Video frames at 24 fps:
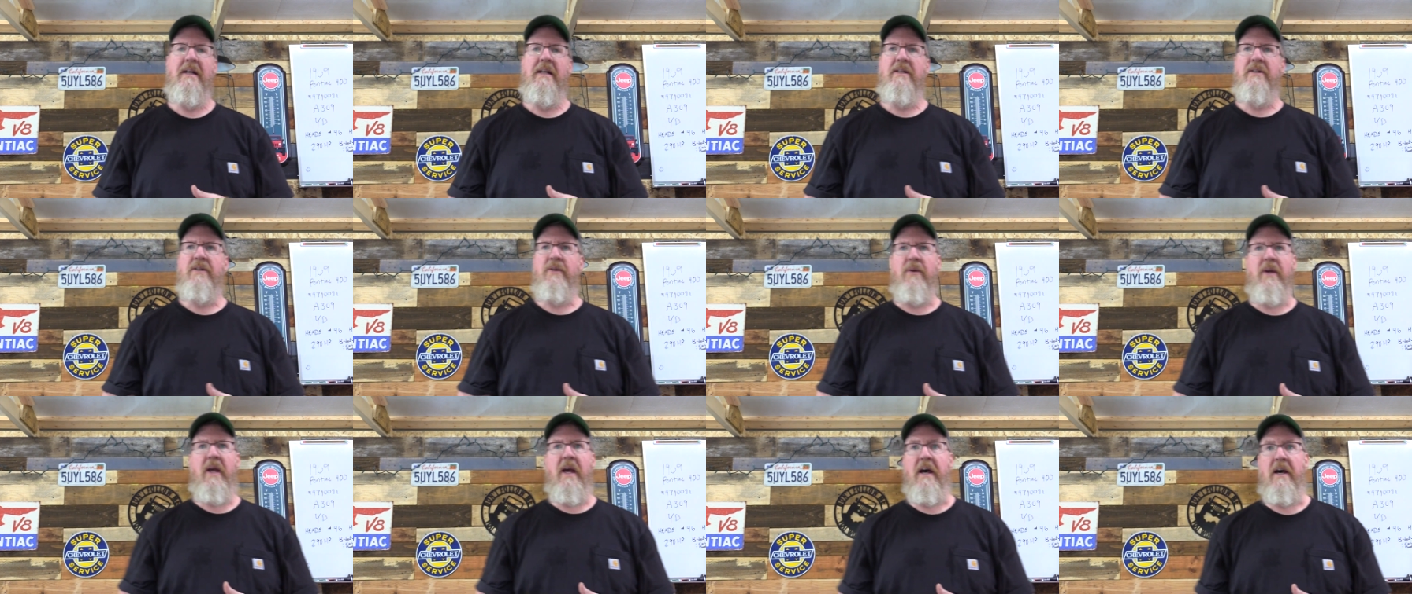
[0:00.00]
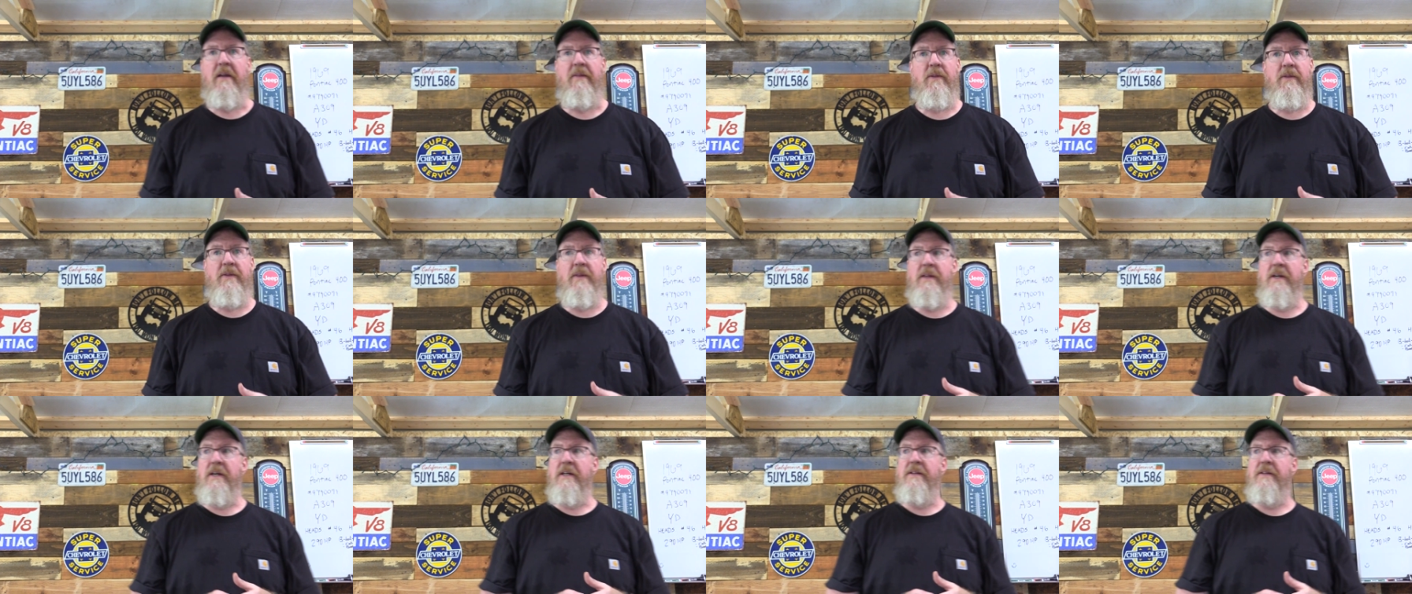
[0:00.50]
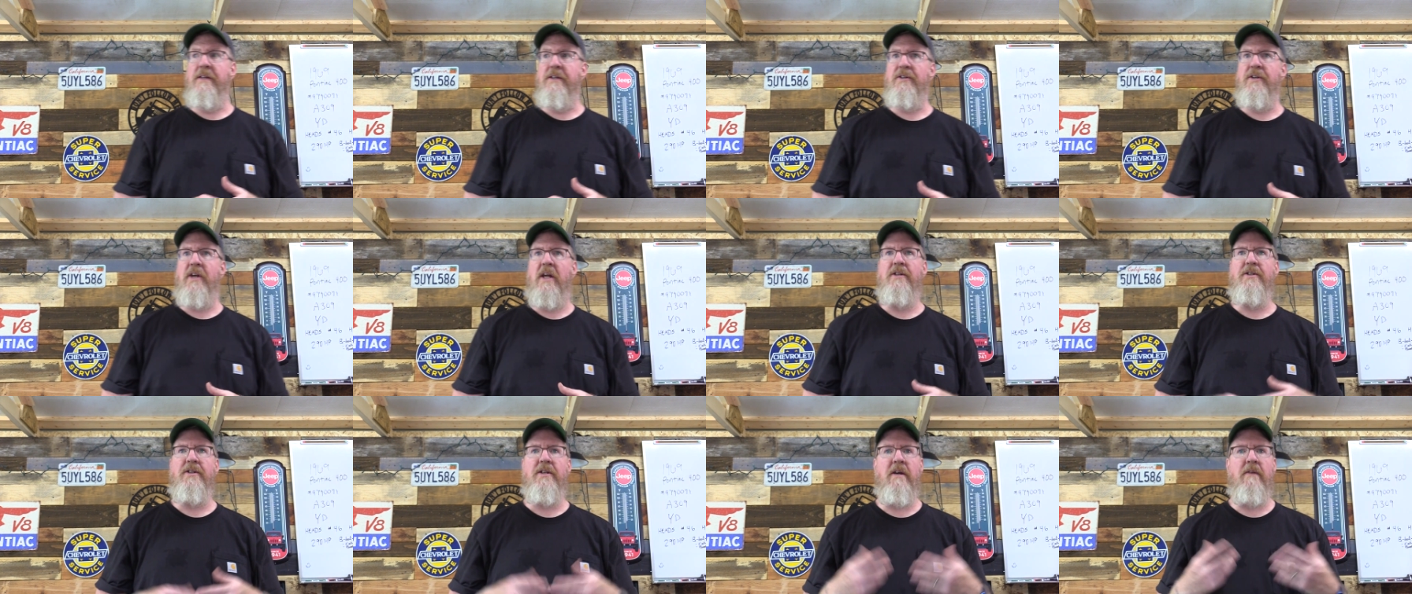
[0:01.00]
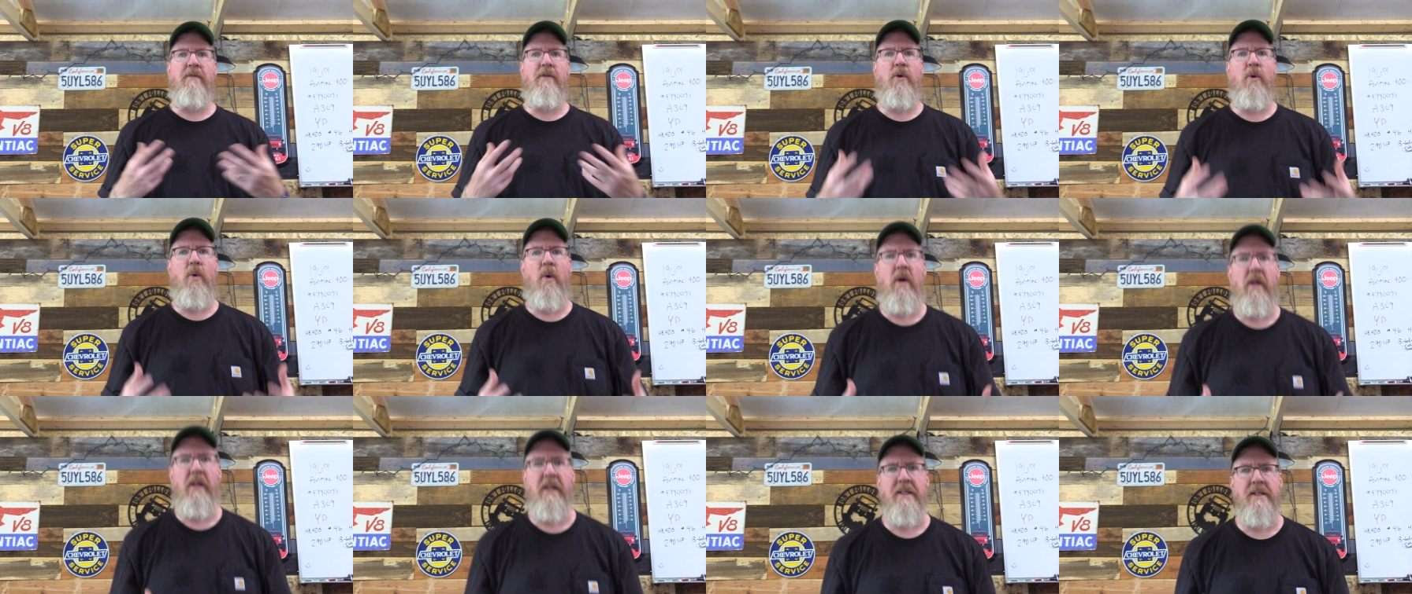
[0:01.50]
So yeah, the, the changing of the
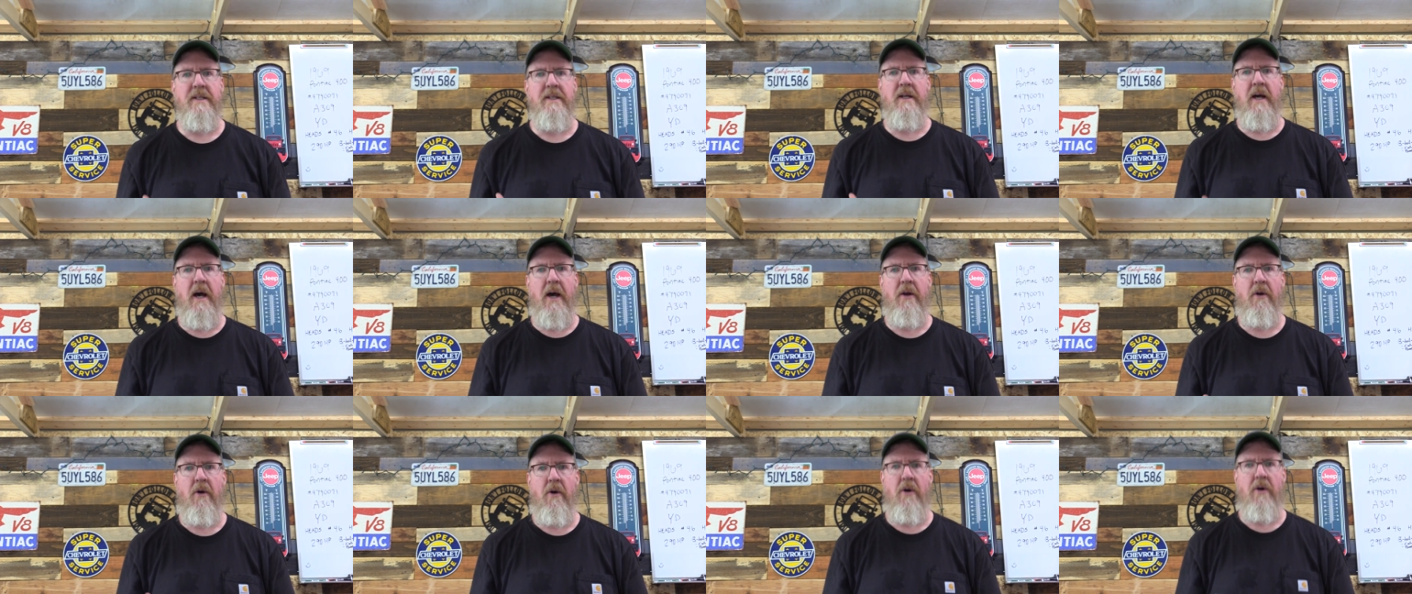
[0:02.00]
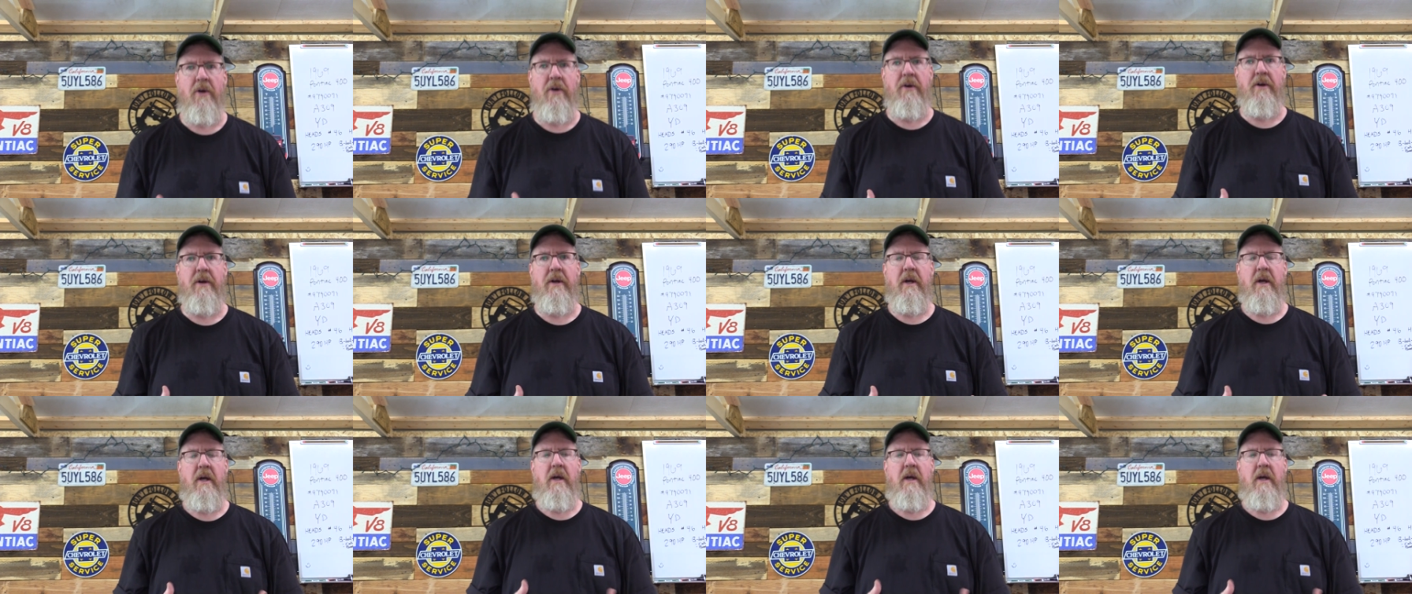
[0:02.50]
oil is not hard.